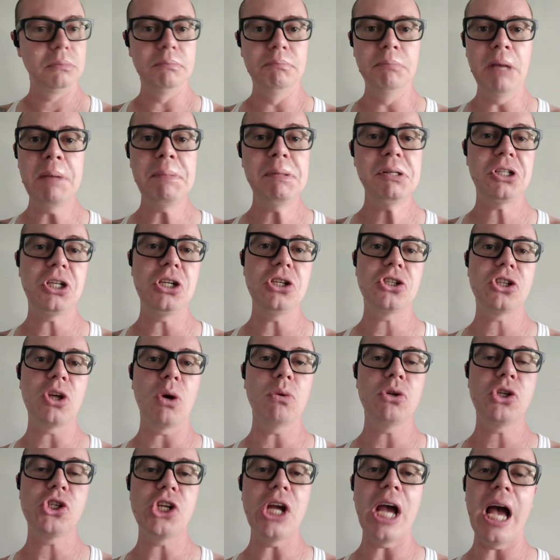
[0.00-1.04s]
Maybe she's
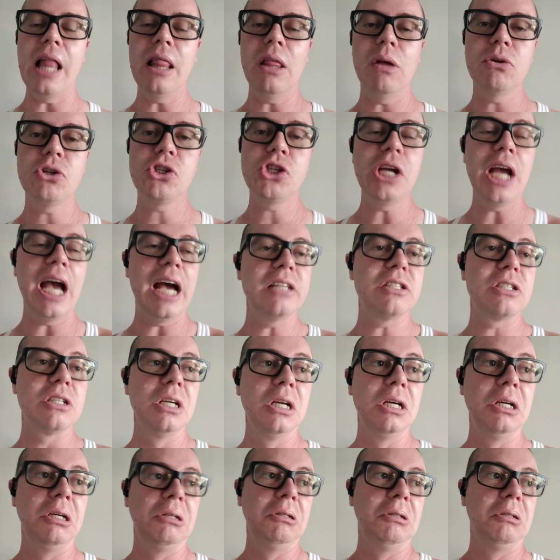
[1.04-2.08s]
so shallow she has
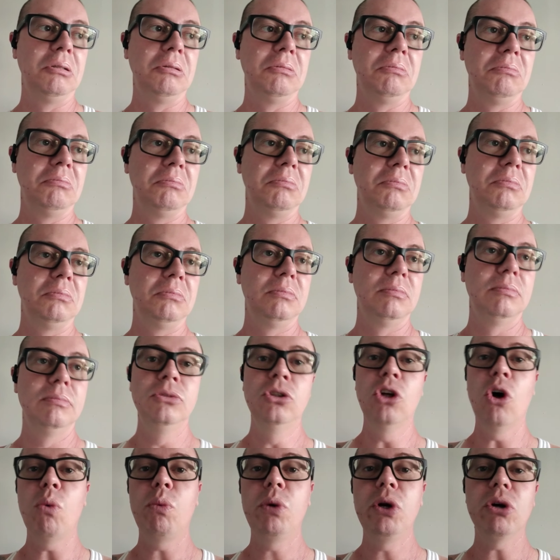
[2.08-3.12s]

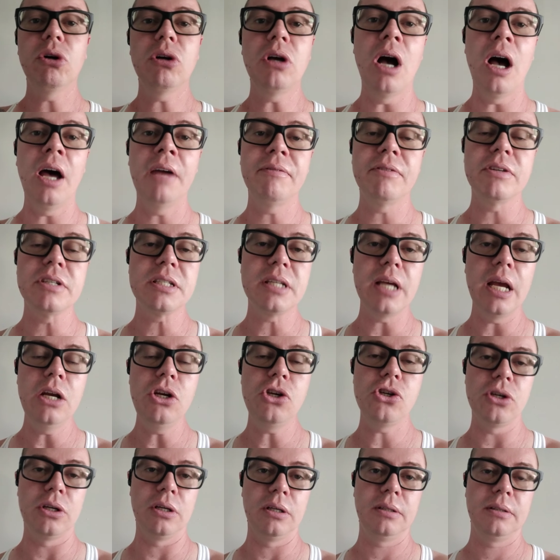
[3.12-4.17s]
no real
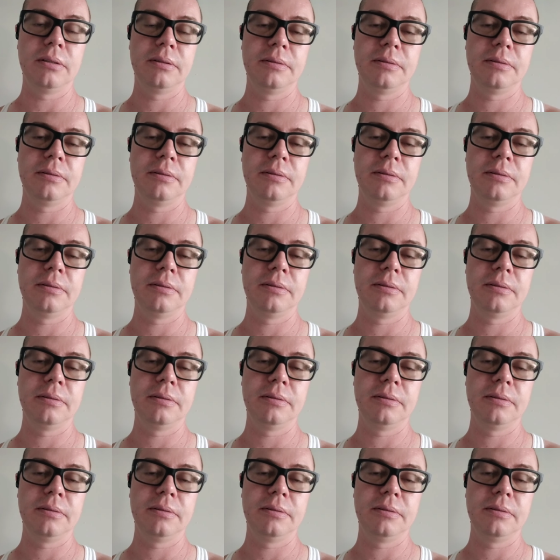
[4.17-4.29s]
conversation.